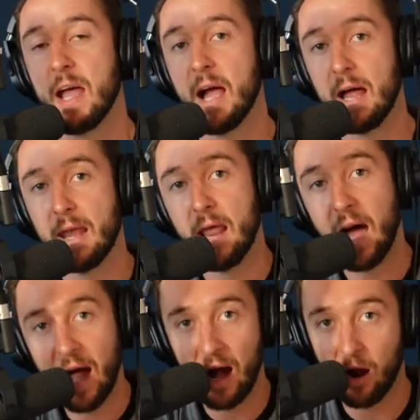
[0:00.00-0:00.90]
And
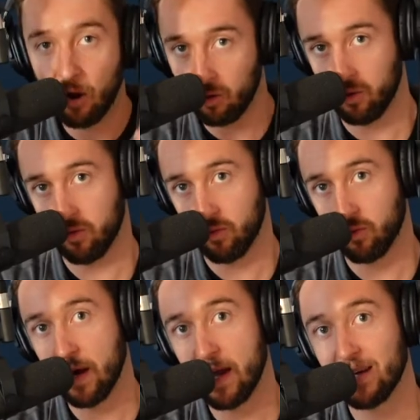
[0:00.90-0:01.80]
now,
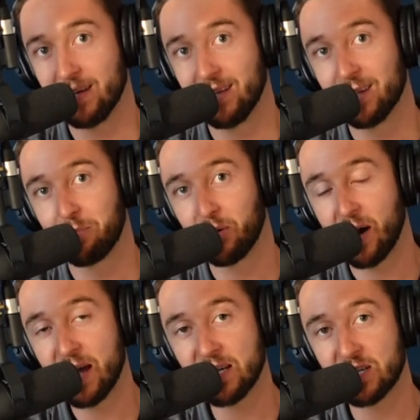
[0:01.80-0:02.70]
when the
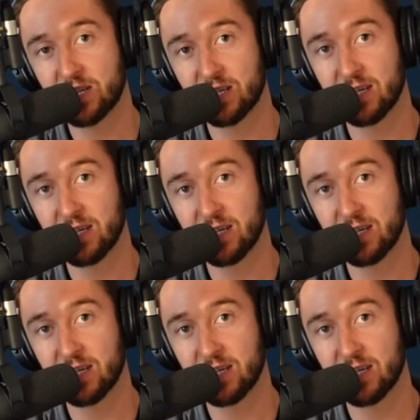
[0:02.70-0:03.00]
price